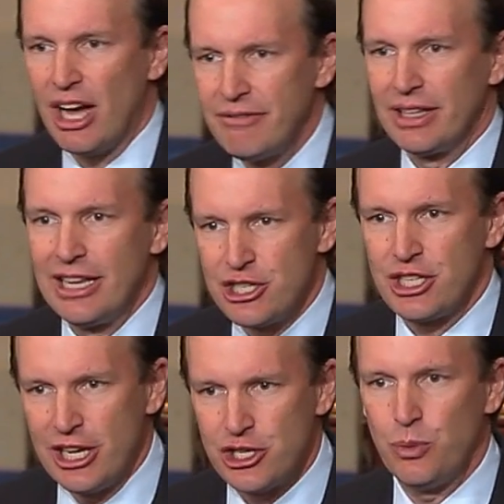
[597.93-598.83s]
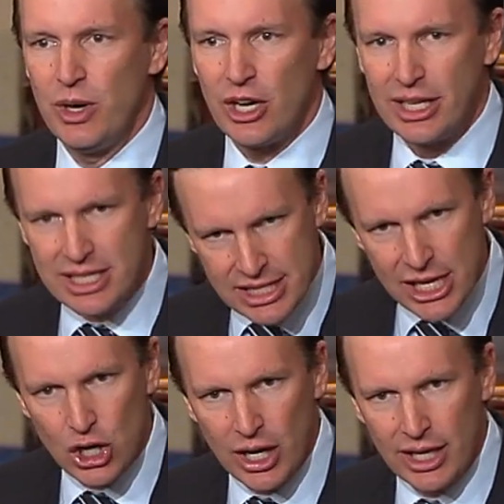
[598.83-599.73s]
of the legislation we are
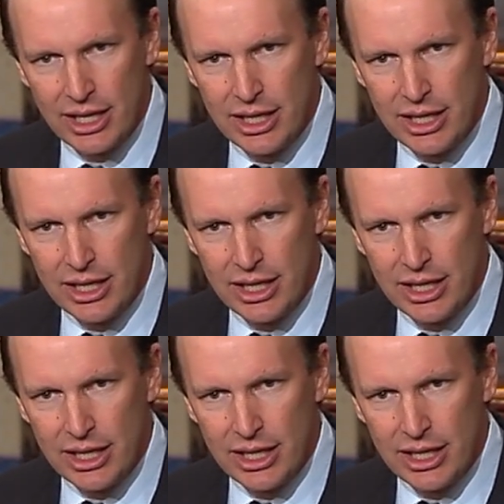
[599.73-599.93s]
considering.